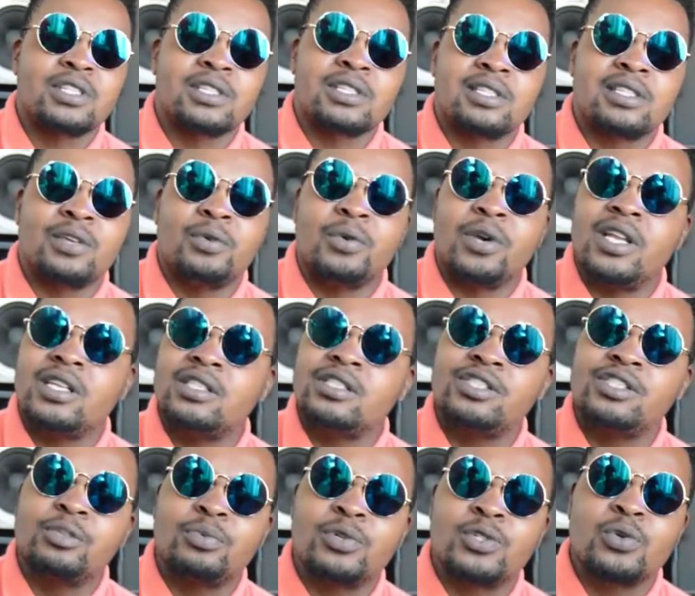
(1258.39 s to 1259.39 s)
the
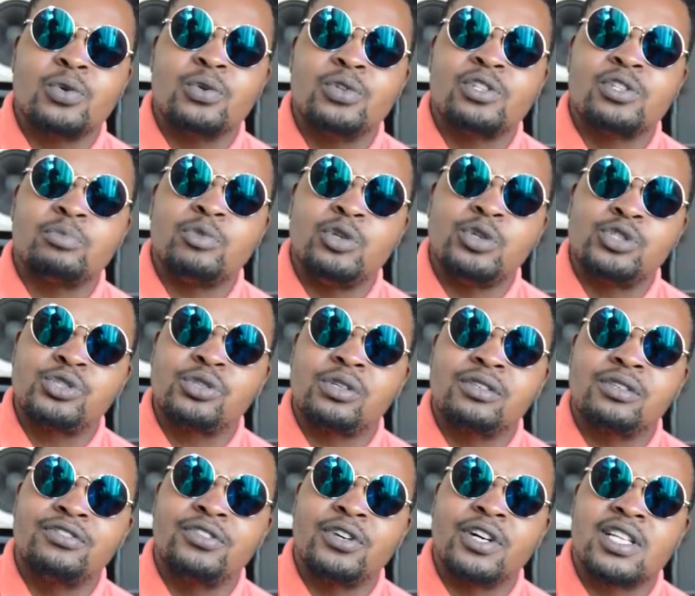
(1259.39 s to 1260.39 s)
relationship was always mutual
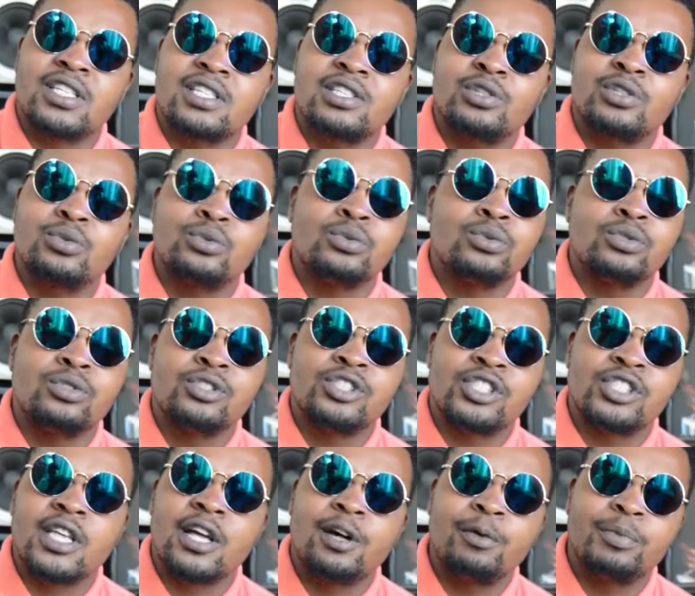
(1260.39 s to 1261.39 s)
for us to
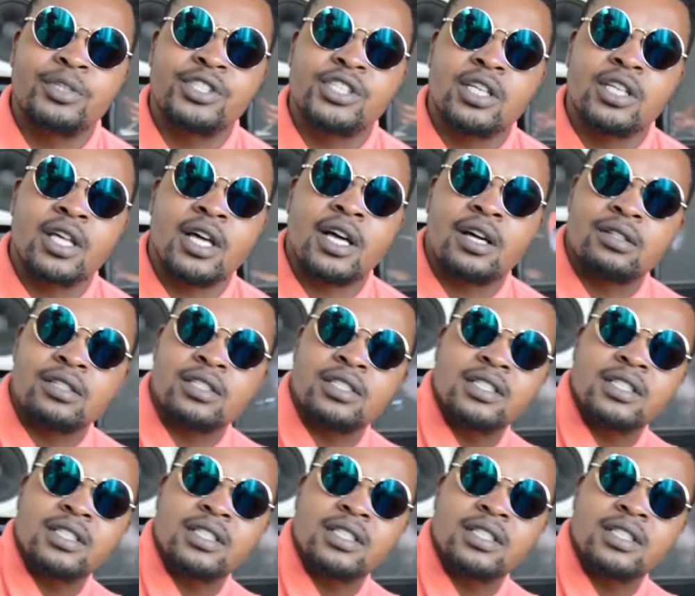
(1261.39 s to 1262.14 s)
just help each other out.